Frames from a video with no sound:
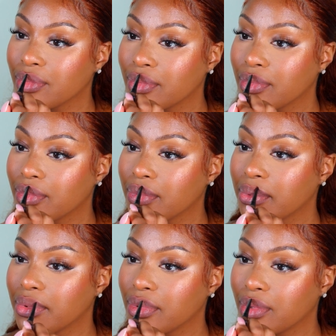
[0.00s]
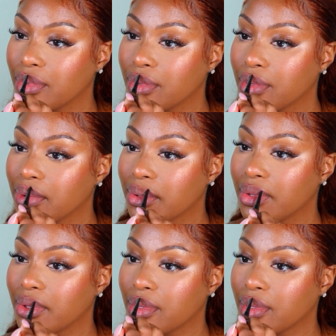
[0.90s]

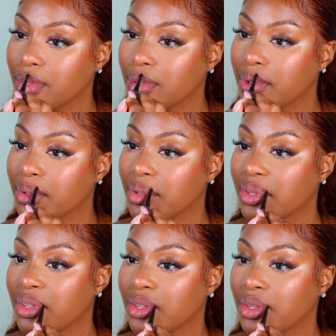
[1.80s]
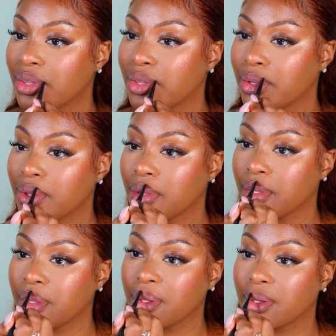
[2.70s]

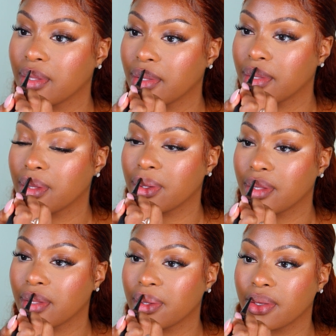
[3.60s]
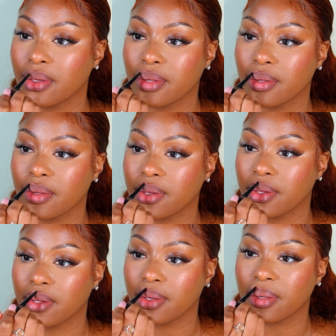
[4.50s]

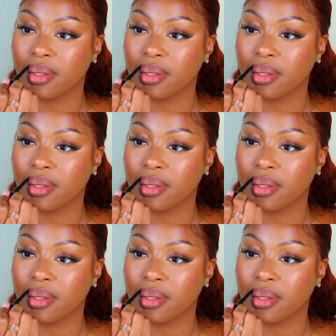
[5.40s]
[no speech]